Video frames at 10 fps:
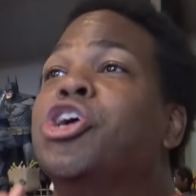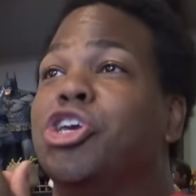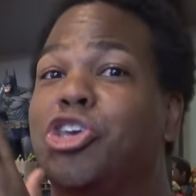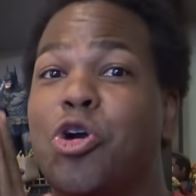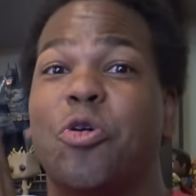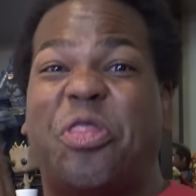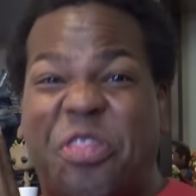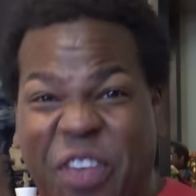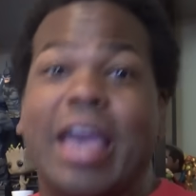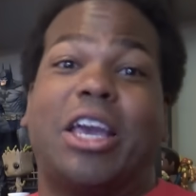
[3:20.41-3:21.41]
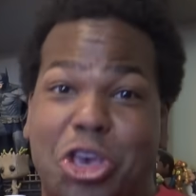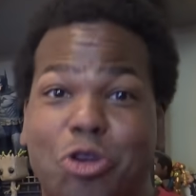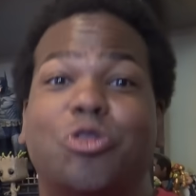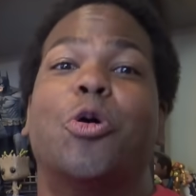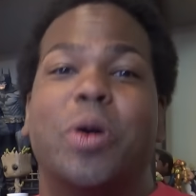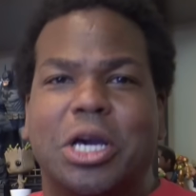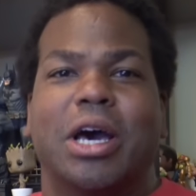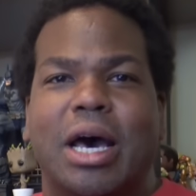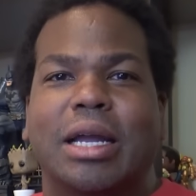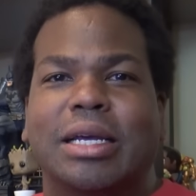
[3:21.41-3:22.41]
you think you're doing
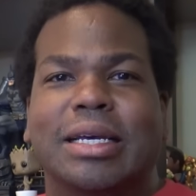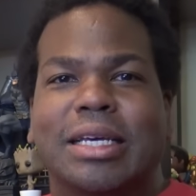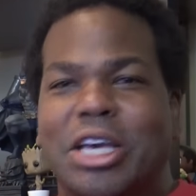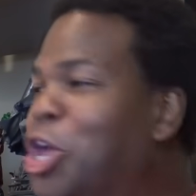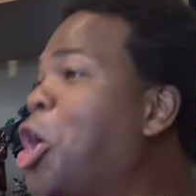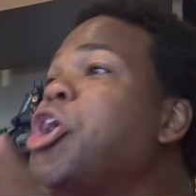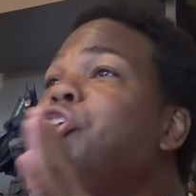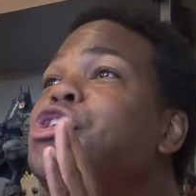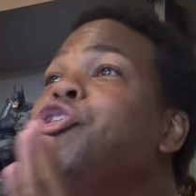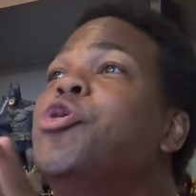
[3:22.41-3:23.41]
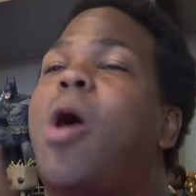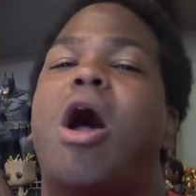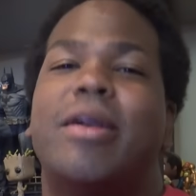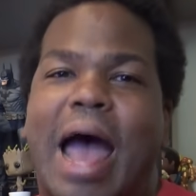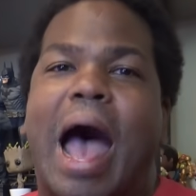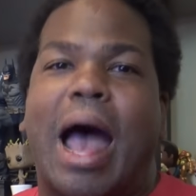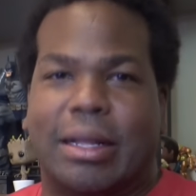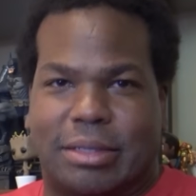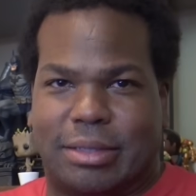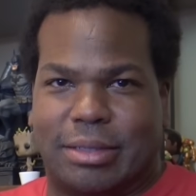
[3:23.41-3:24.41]
good, you are
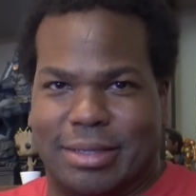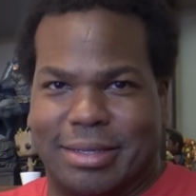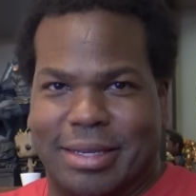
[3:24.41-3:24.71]
not.